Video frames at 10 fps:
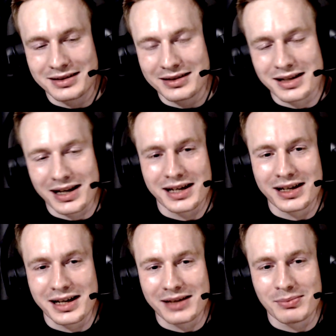
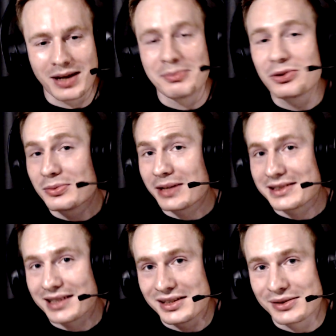I'm super
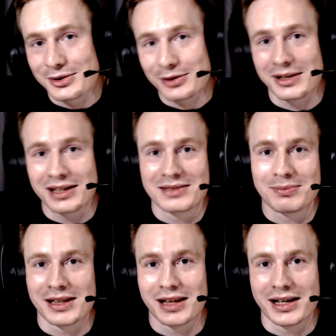excited to go up against
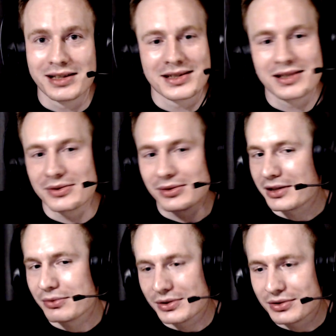Mad Lions. That's all I
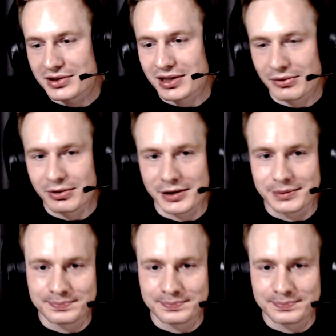wanted to say, really.